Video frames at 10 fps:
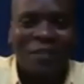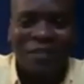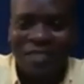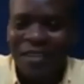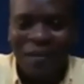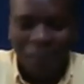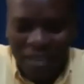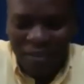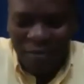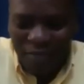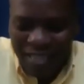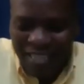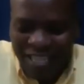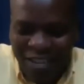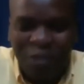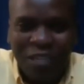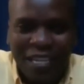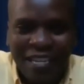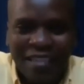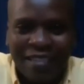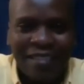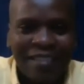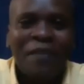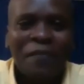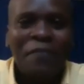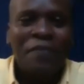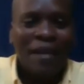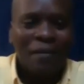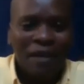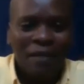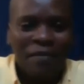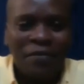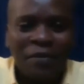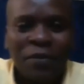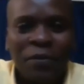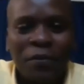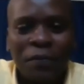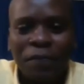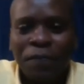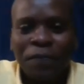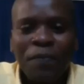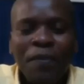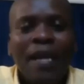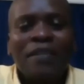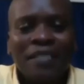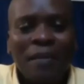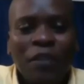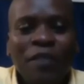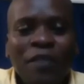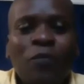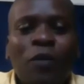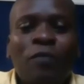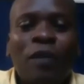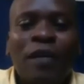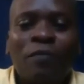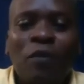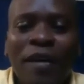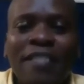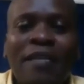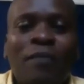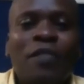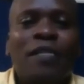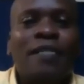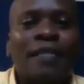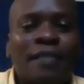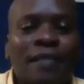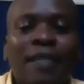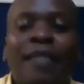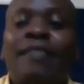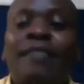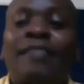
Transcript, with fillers: a screenshot. If this news leaks, I'm coming for you. Momanyi Nyabonyi is a is